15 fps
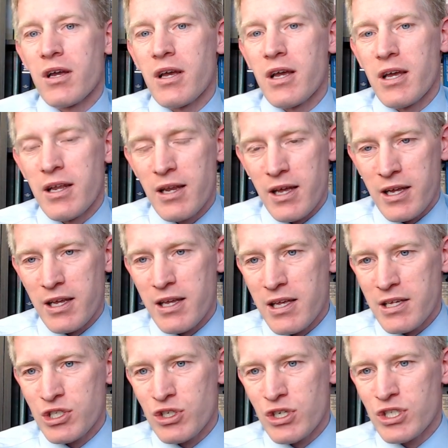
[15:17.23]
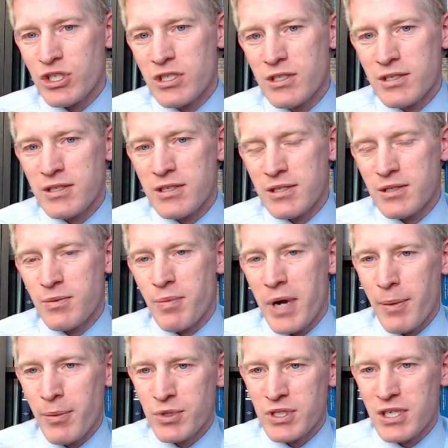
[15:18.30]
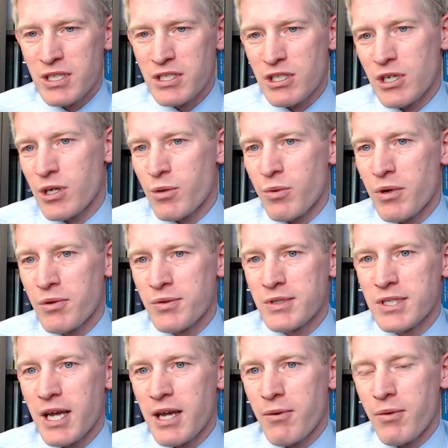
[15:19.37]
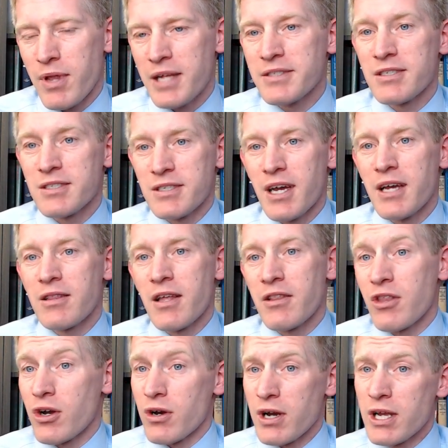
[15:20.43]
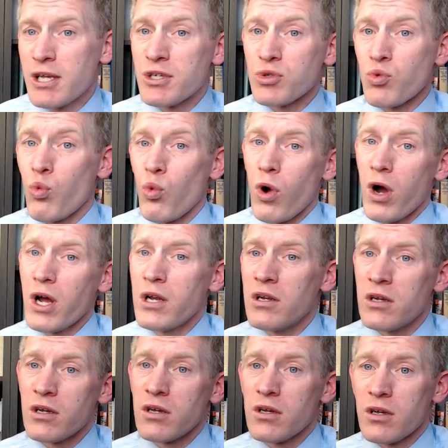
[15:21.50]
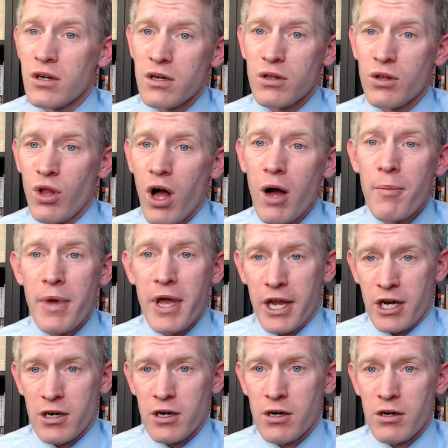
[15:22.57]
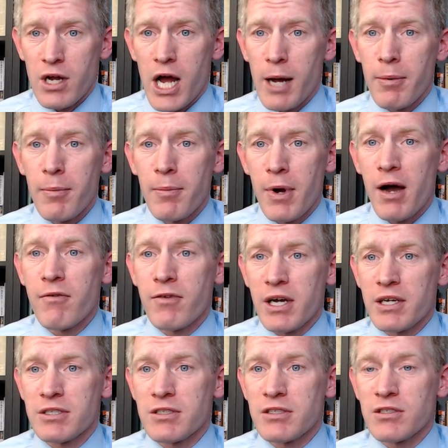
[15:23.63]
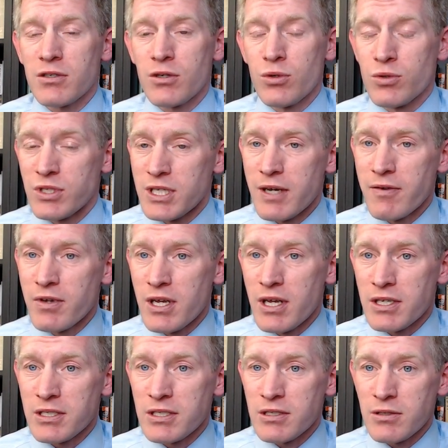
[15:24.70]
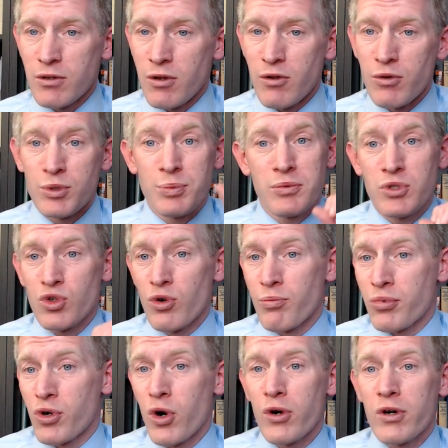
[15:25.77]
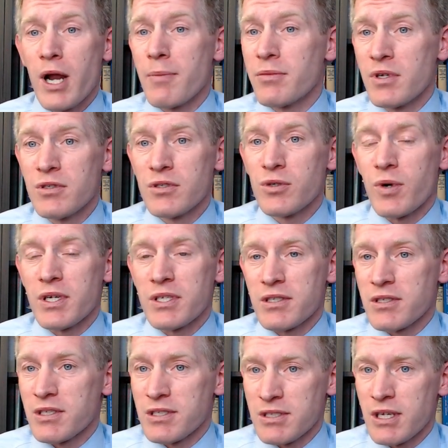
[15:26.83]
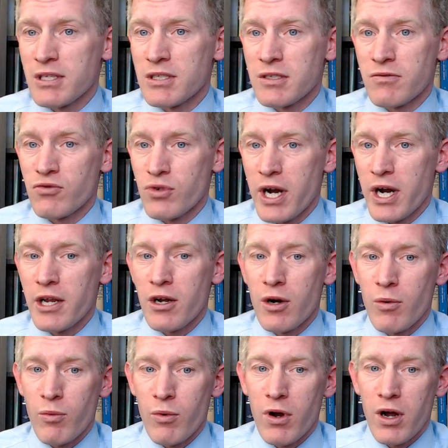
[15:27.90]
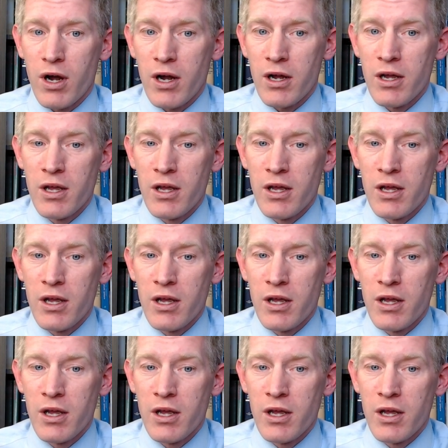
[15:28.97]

And as Christians, as the Bible says here, we would say, well, that's a sign that there is one lawmaker up above us who's given us, who's sort of programmed into us the sense of right or wrong.